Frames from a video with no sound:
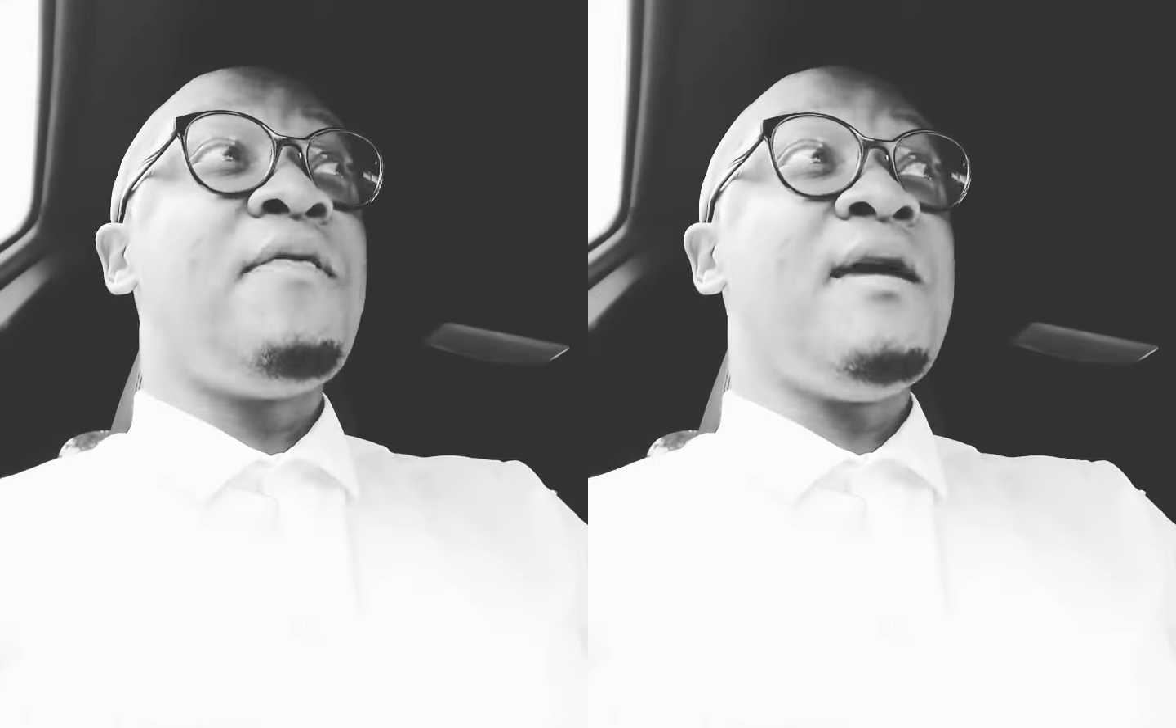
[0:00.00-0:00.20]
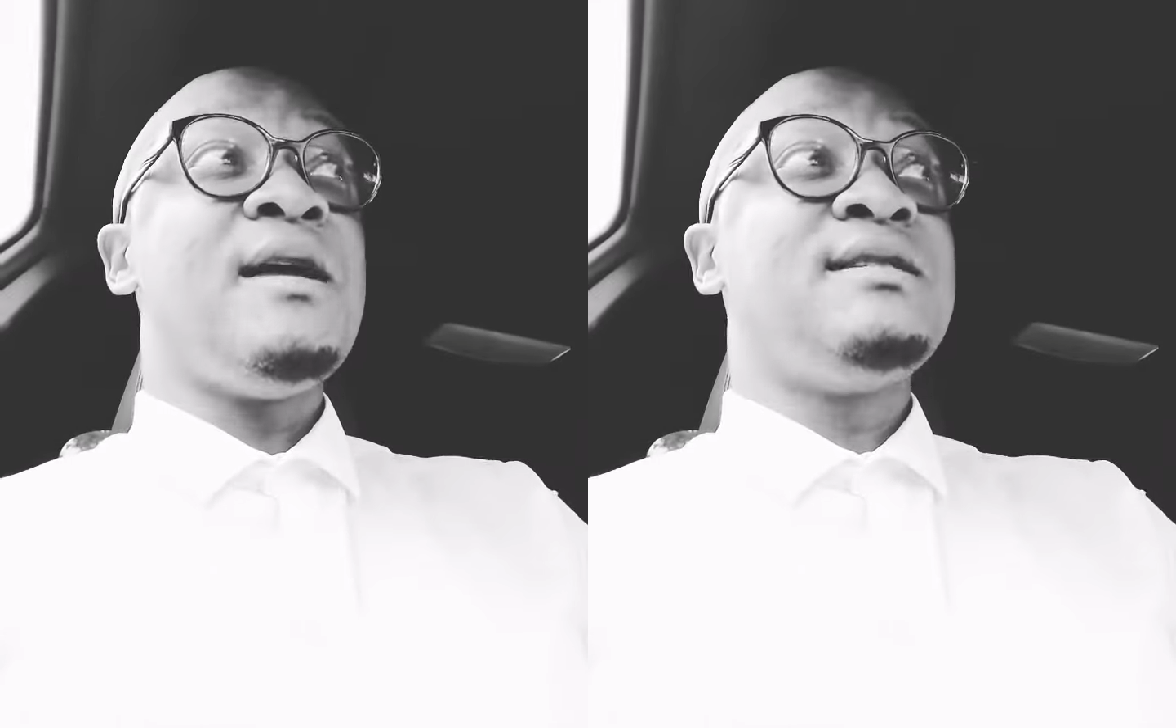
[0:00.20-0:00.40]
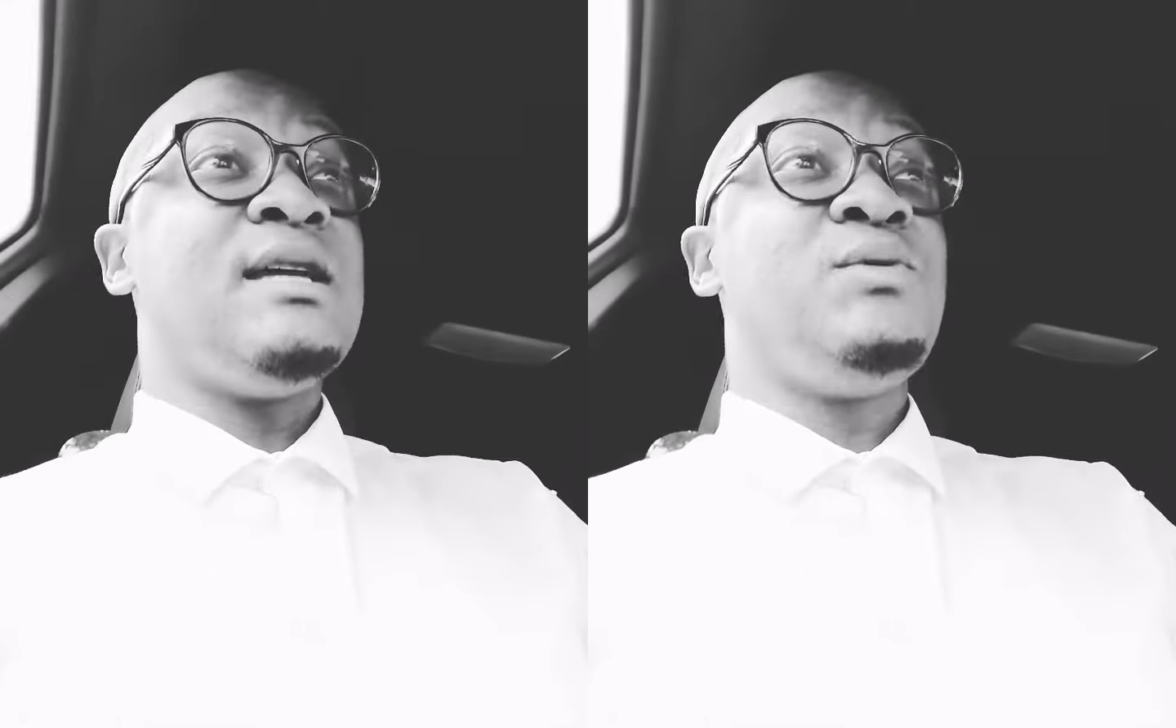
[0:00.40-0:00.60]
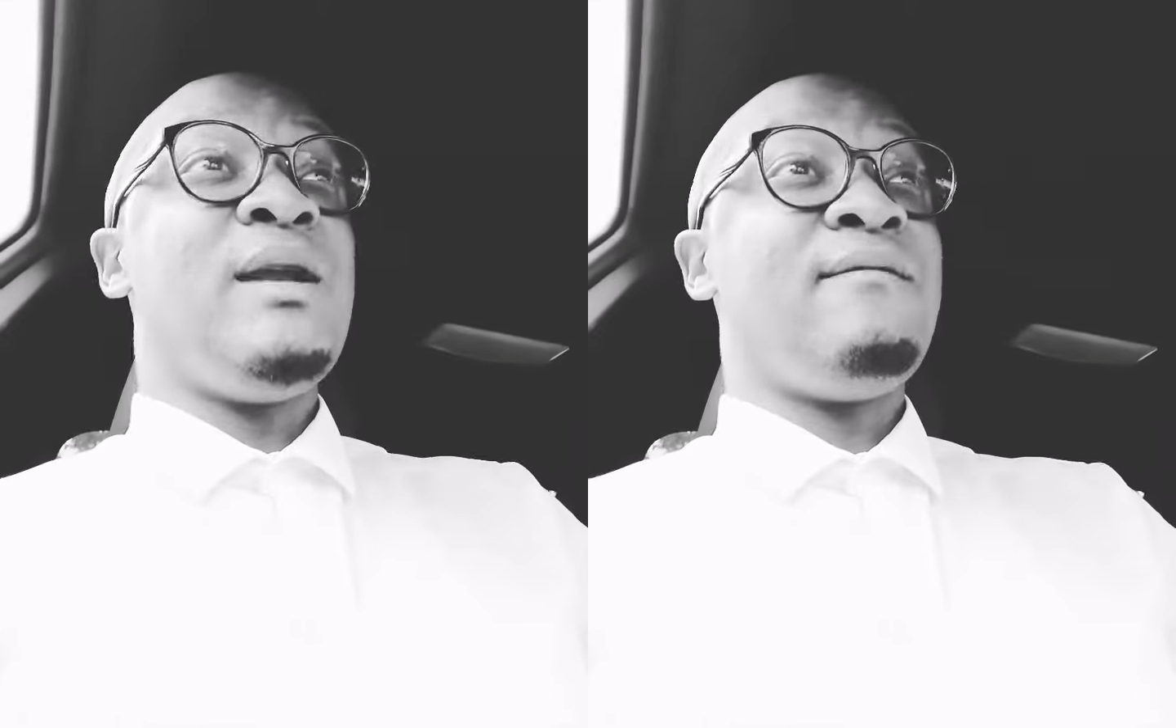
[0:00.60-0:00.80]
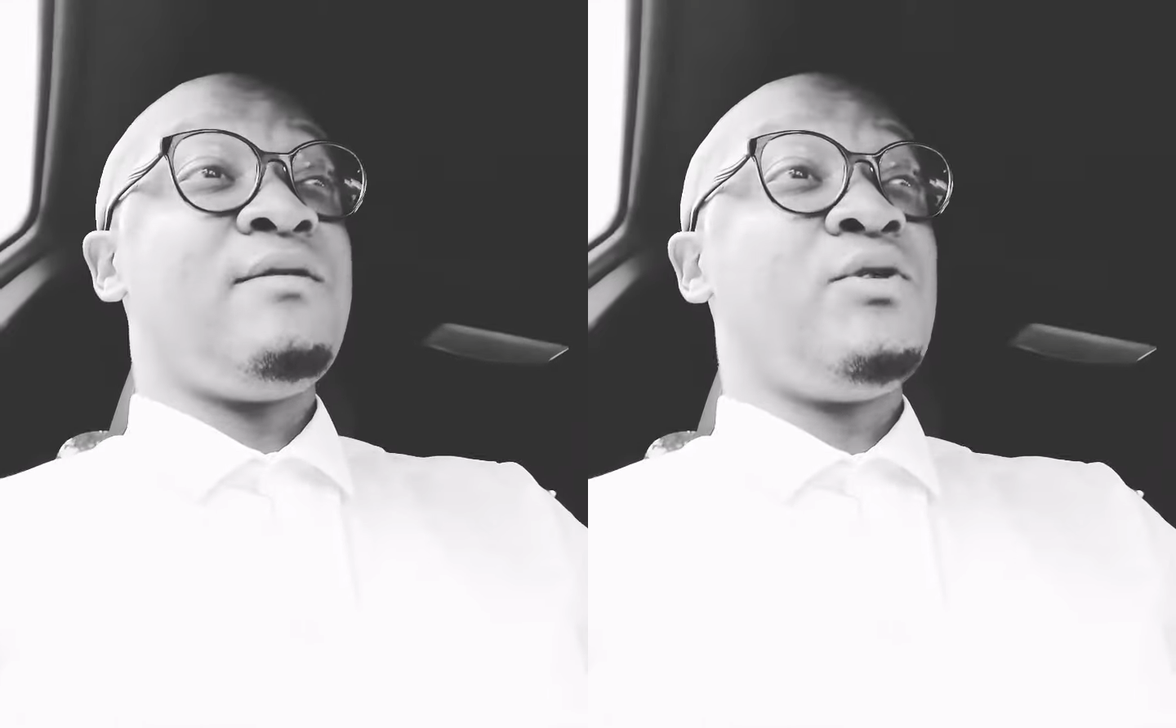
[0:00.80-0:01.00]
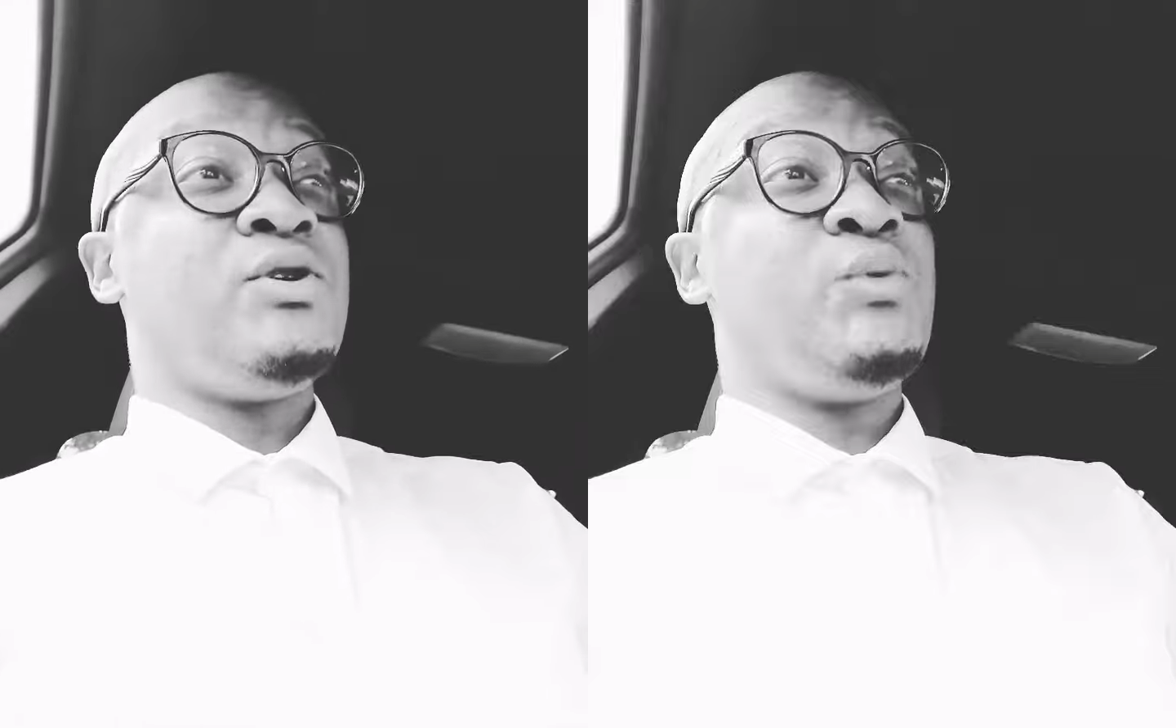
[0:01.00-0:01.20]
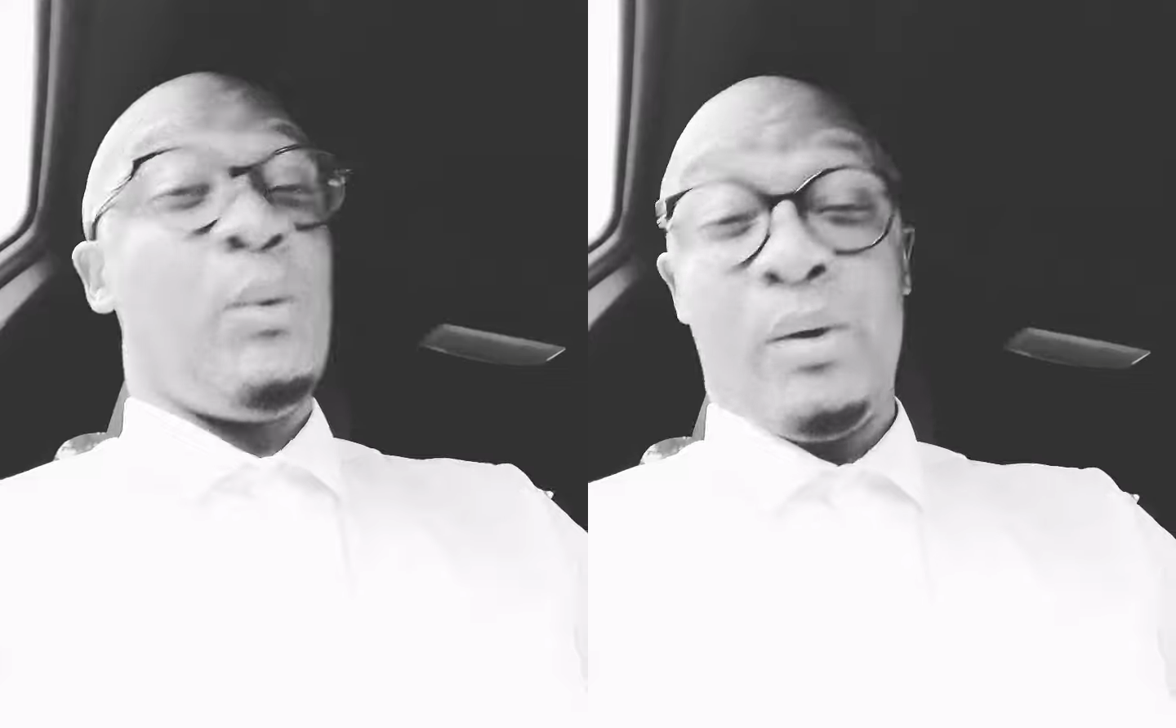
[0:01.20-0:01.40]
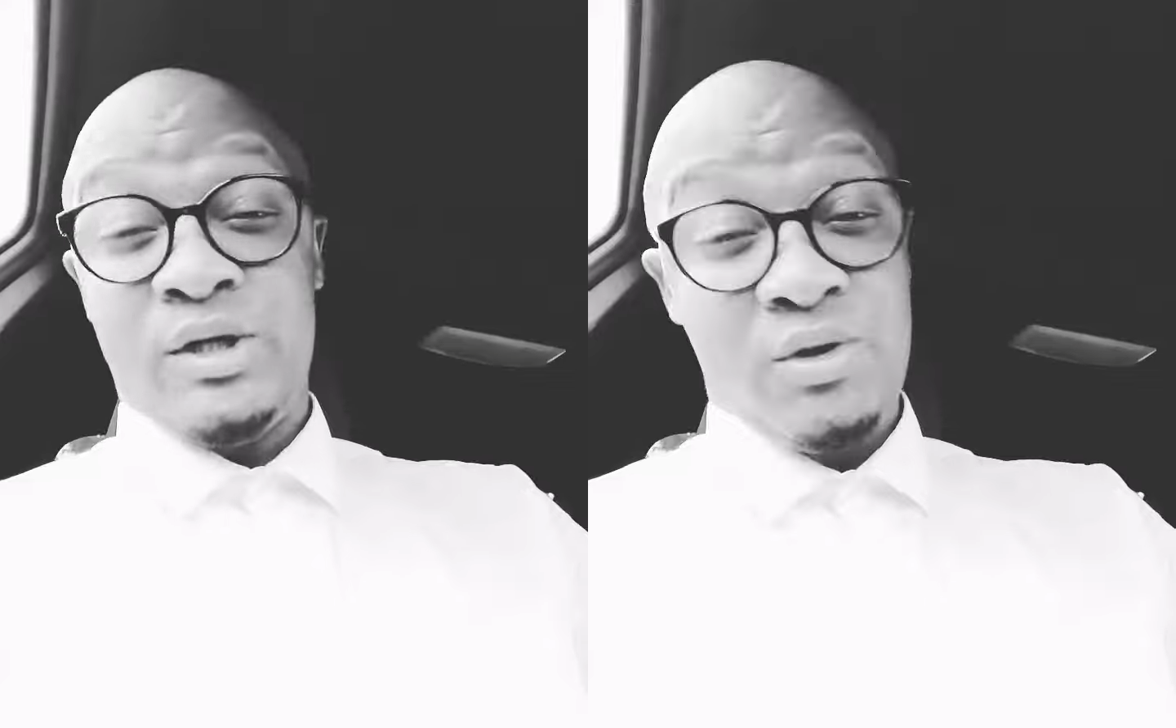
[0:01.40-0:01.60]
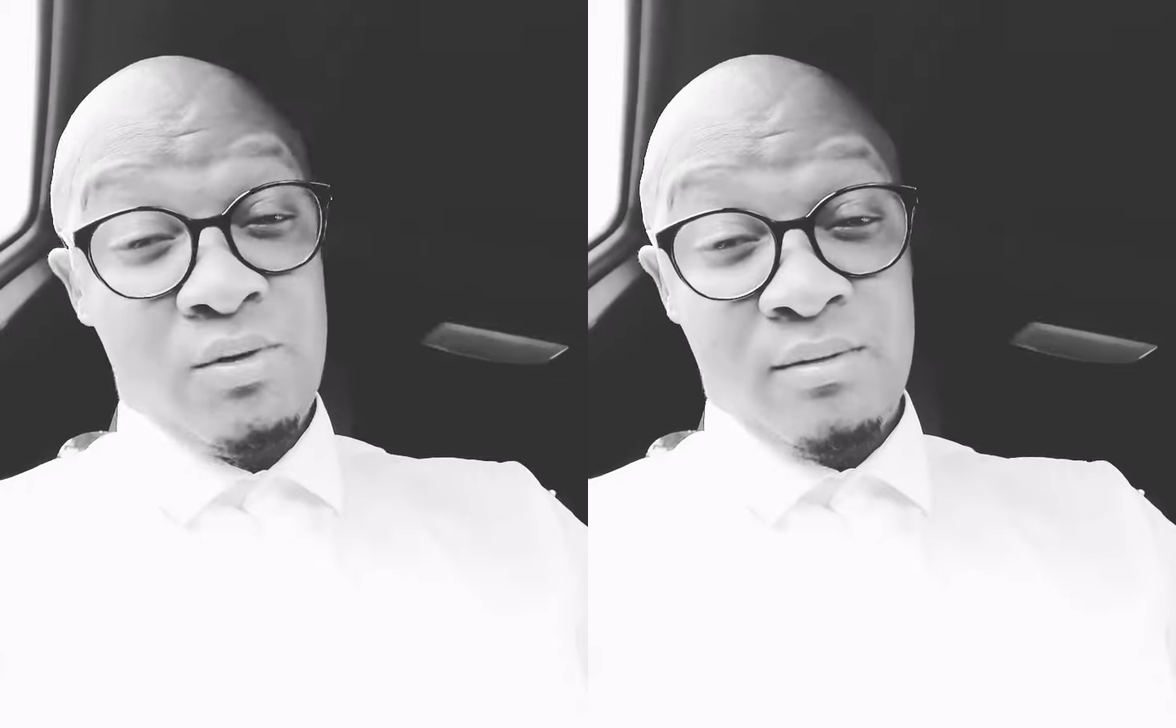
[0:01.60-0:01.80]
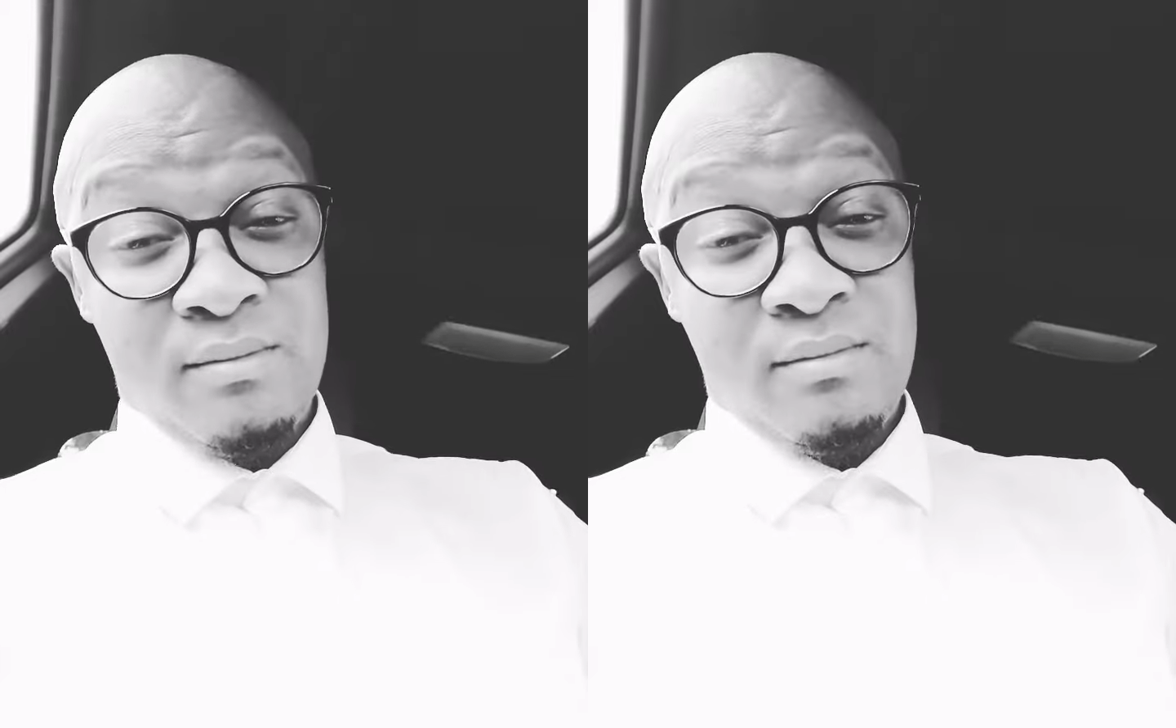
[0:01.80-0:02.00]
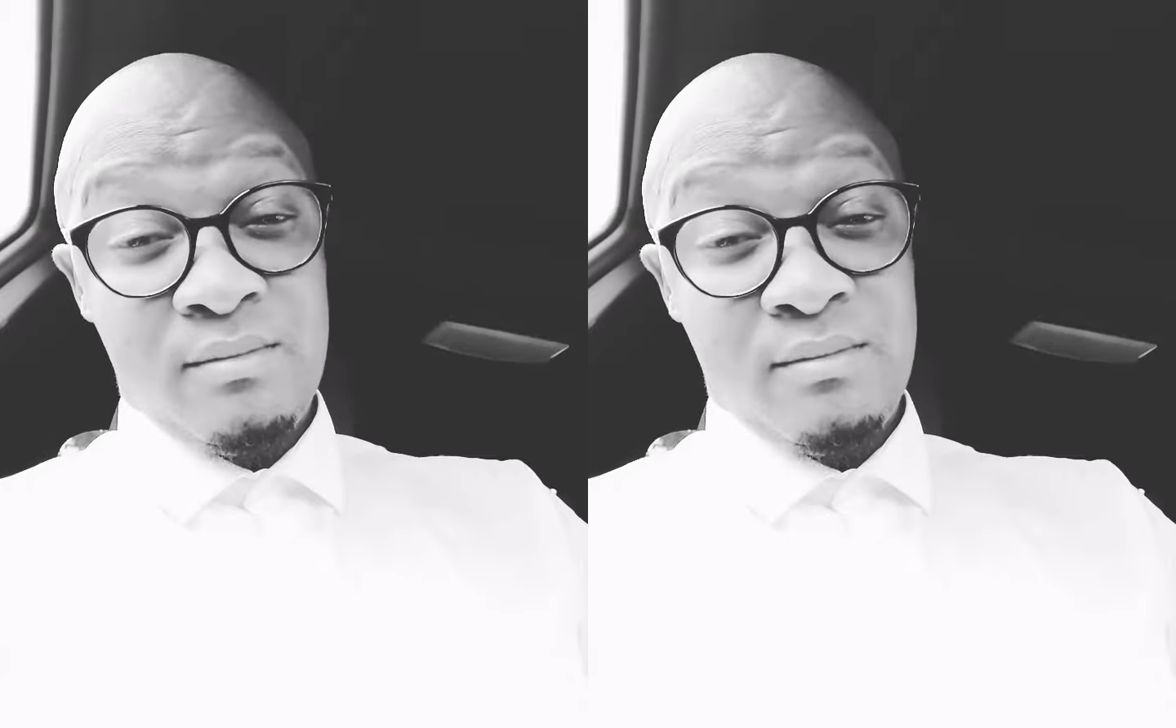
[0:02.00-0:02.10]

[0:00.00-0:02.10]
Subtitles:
things that we never thought we would do.